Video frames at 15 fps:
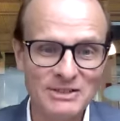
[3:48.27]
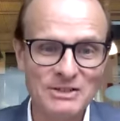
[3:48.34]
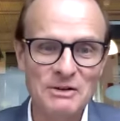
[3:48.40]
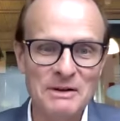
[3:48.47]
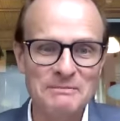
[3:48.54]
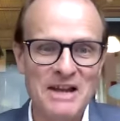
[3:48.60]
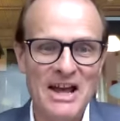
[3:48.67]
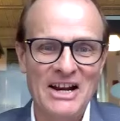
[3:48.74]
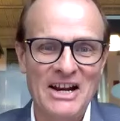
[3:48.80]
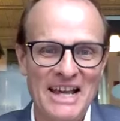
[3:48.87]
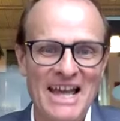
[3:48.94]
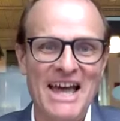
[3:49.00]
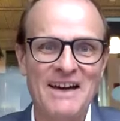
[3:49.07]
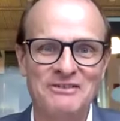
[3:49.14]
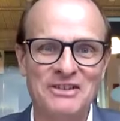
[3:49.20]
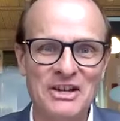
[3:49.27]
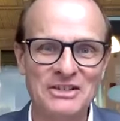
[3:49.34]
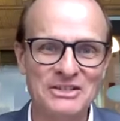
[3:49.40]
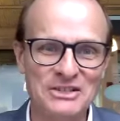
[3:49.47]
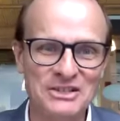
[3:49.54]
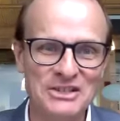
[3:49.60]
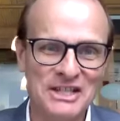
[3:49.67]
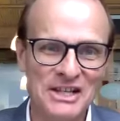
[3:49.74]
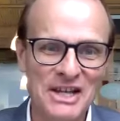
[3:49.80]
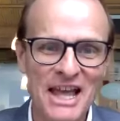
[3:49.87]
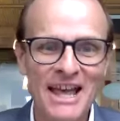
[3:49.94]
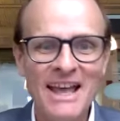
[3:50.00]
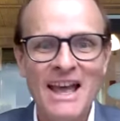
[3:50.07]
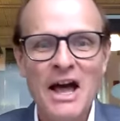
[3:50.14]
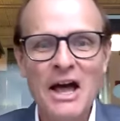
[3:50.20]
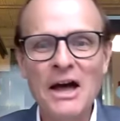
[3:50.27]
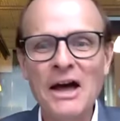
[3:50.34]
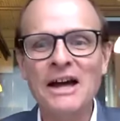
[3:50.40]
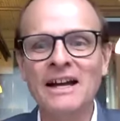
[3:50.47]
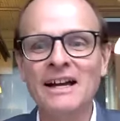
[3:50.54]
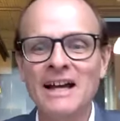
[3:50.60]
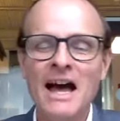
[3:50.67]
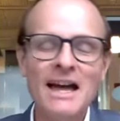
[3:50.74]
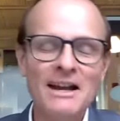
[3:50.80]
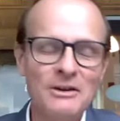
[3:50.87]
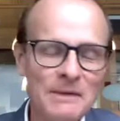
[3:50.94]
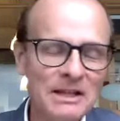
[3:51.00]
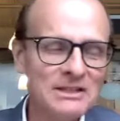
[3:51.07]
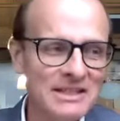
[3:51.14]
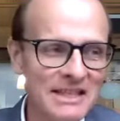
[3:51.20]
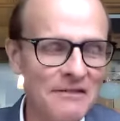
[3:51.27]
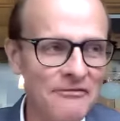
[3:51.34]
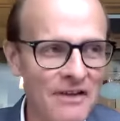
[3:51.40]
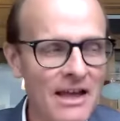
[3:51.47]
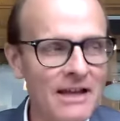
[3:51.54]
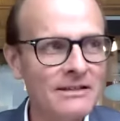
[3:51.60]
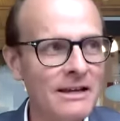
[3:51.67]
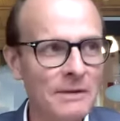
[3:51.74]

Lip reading: So I'm going to have to just, I don't mean to say fancy.